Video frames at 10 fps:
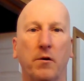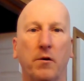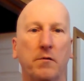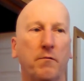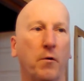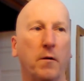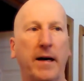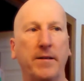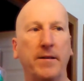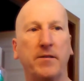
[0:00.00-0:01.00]
for
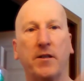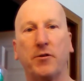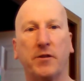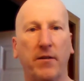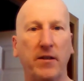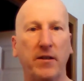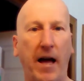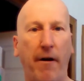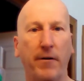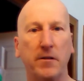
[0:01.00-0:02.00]
about $6 or
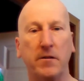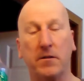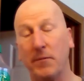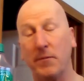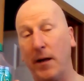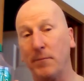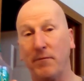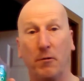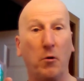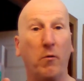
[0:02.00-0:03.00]
$7, sometimes even a
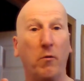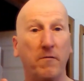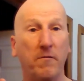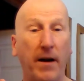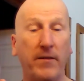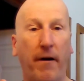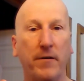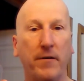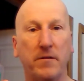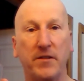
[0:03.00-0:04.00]
little over $5
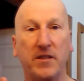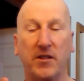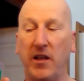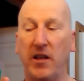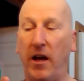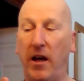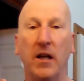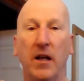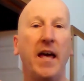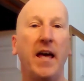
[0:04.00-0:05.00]
if it's on sale.
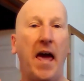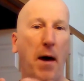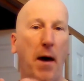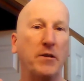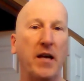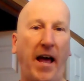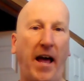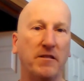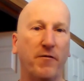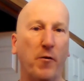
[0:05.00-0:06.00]
Amazon has
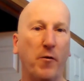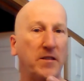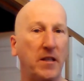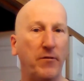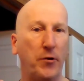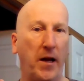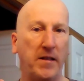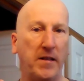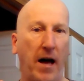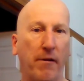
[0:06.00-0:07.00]
it for about $7 or $8.
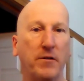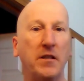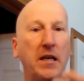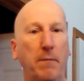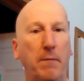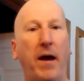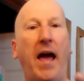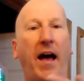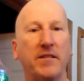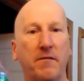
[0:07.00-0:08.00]
eBay
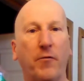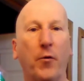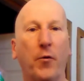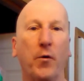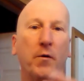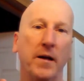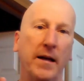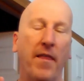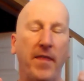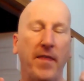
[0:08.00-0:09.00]
has it for
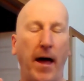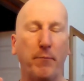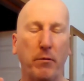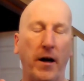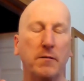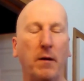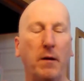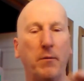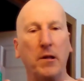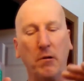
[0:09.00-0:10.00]
that price, maybe
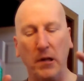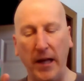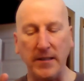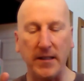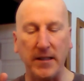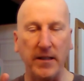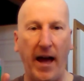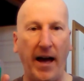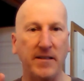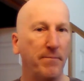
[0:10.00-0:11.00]
a little less than
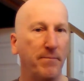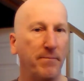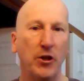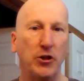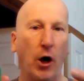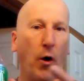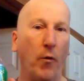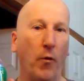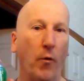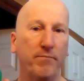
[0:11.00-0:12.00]
that.
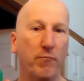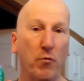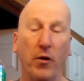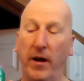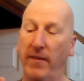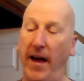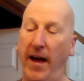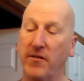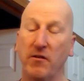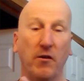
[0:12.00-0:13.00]
So really,
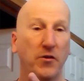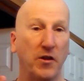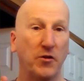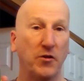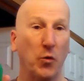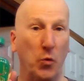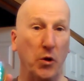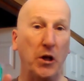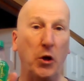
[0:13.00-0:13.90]
it's a really